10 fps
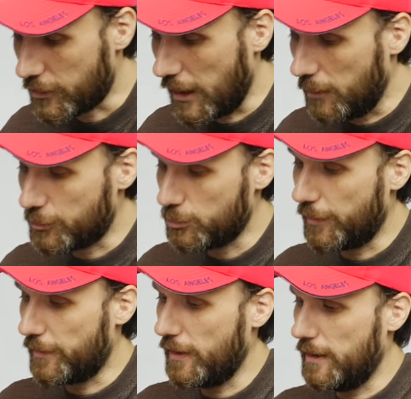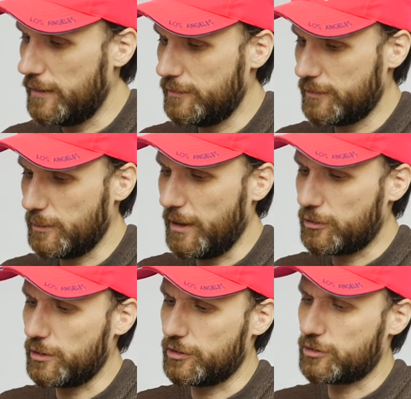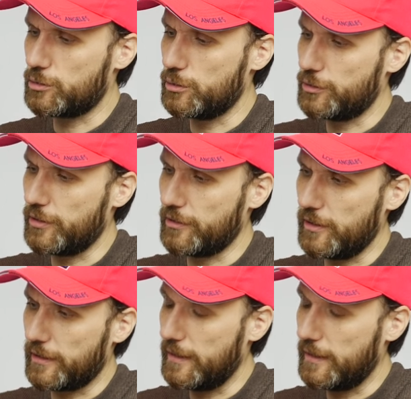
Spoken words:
comes with some extra screws, things like